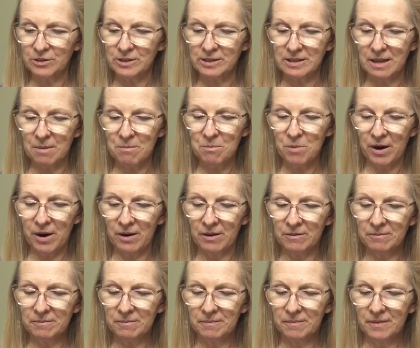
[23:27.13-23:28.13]

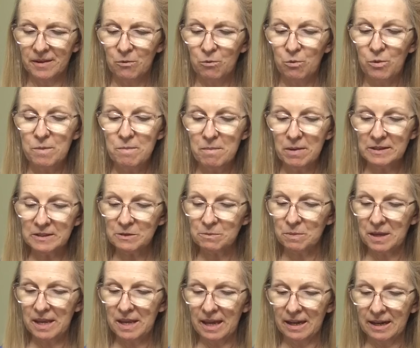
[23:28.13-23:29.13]
somewhere. We must
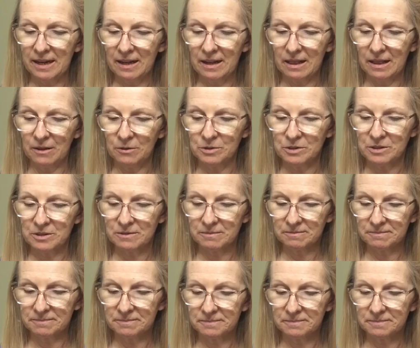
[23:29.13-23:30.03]
be getting close.